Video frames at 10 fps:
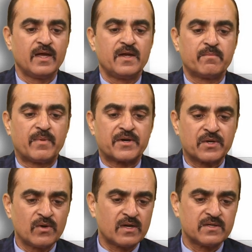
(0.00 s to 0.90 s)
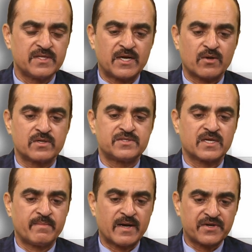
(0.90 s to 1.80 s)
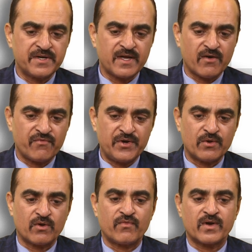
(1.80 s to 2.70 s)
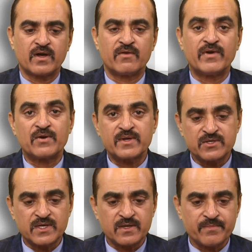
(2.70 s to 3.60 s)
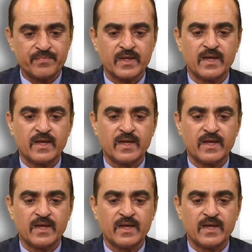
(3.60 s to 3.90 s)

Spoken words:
In particular, the antagonistic bacteria feed on fungal phytopathogen,